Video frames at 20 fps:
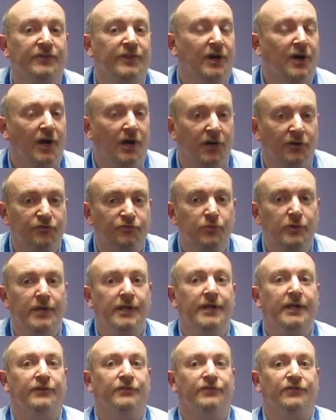the
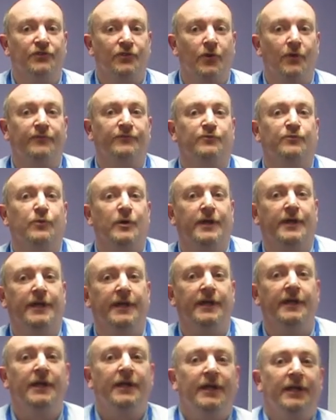hardware,
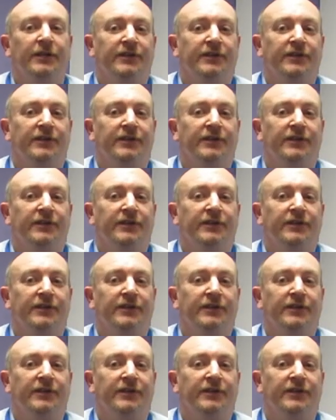software,